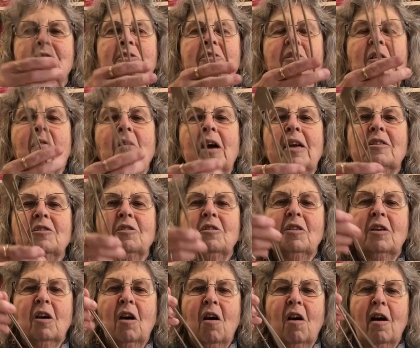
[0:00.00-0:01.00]
So I
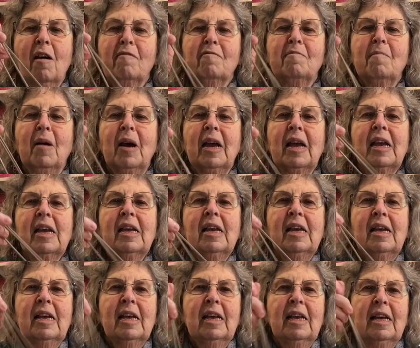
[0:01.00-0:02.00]
took off my
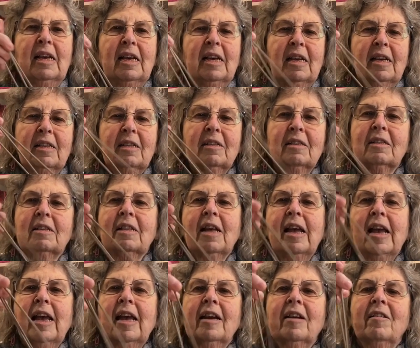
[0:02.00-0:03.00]
little
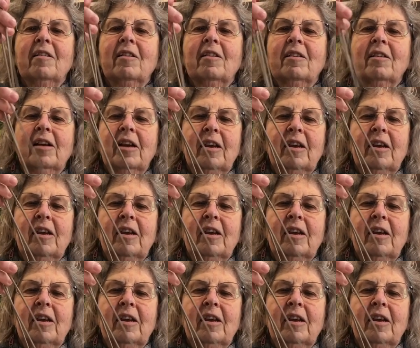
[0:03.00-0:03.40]
hanger